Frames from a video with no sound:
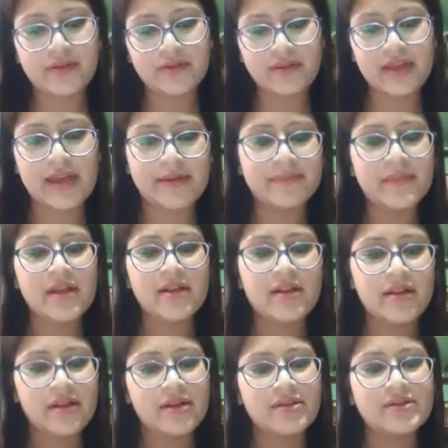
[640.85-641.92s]
Okay,
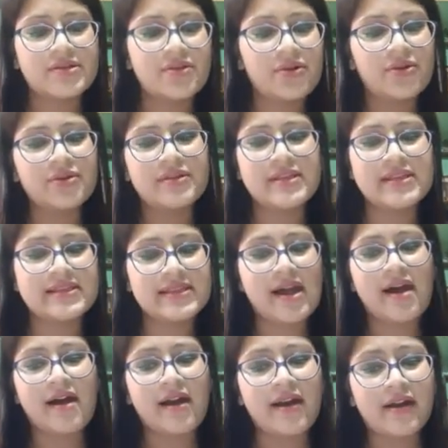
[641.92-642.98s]
so these
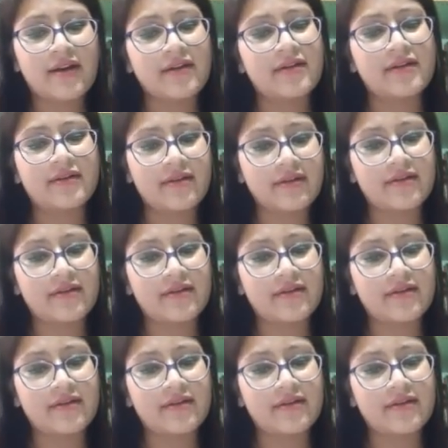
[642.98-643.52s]
are